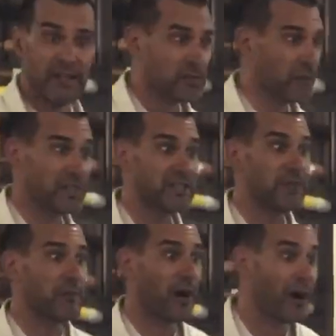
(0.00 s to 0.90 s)
so it makes
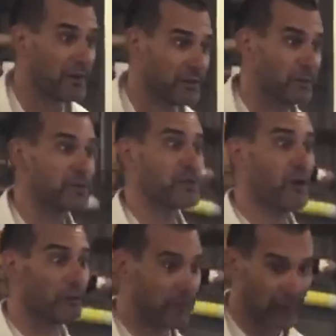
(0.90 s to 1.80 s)
it even harder to do
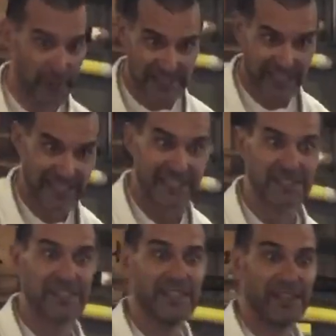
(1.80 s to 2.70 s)
soft, flowing techniques.